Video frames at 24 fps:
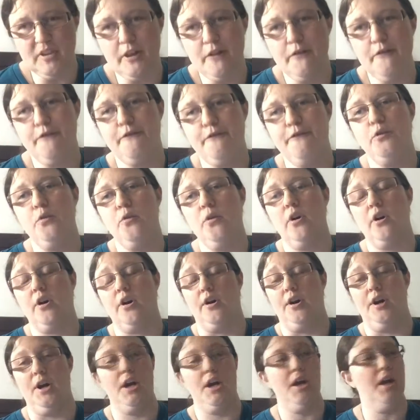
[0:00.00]

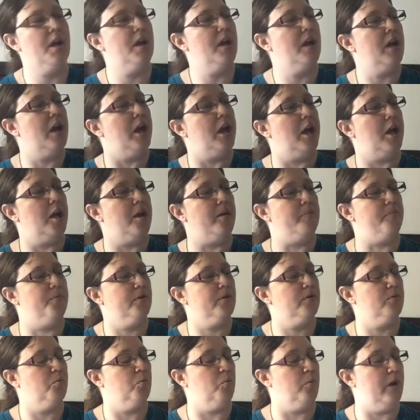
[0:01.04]
for a
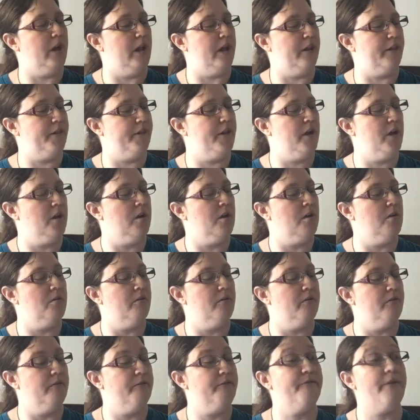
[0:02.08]
book with
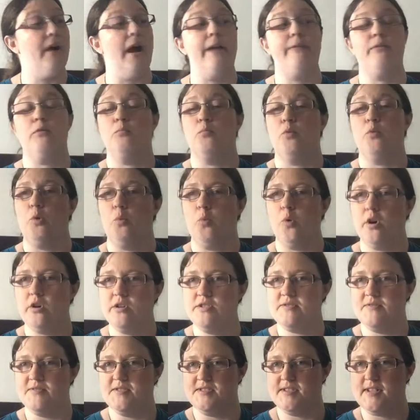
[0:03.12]
5 or more
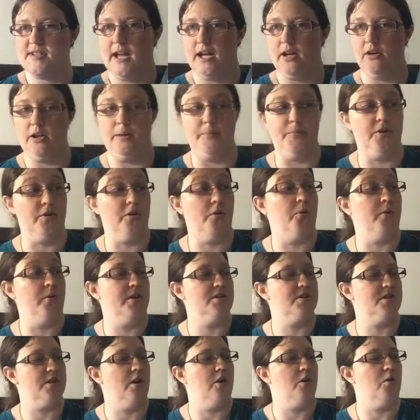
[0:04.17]
words in the title, I'm going
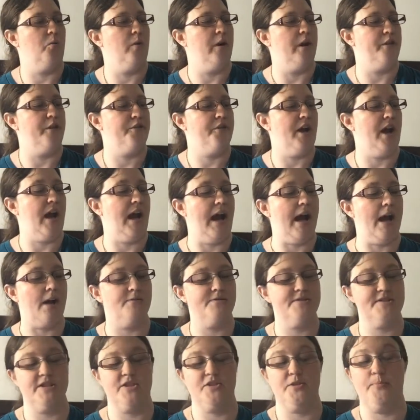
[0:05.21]
to go with A
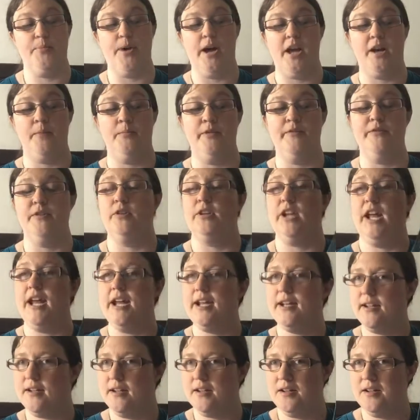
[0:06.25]
House at the Bottom of the Lake